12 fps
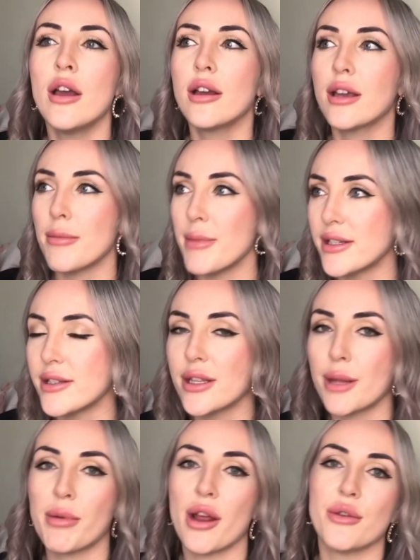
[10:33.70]
committed to the
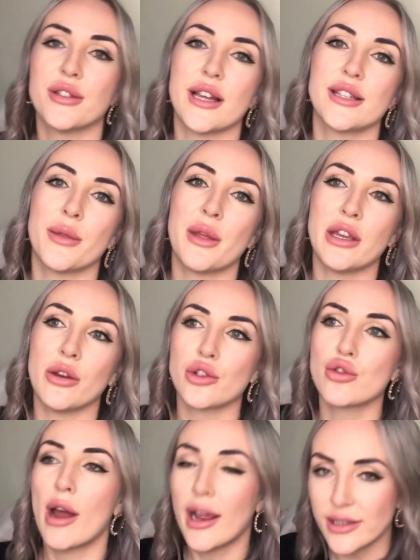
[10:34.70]
process and that you're
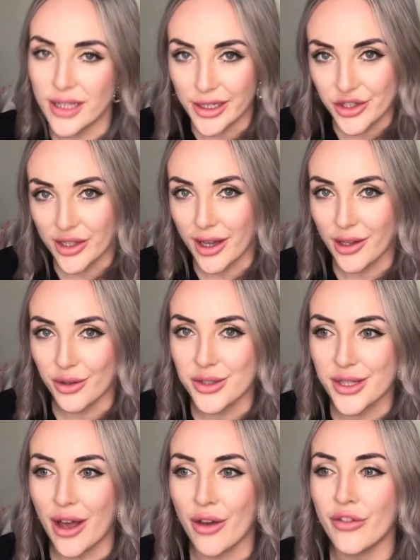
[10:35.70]
trying to educate
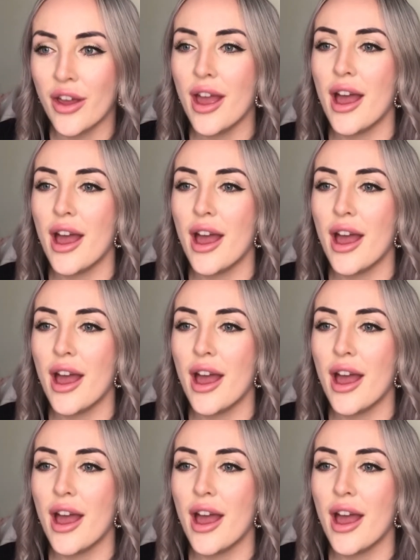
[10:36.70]
yourself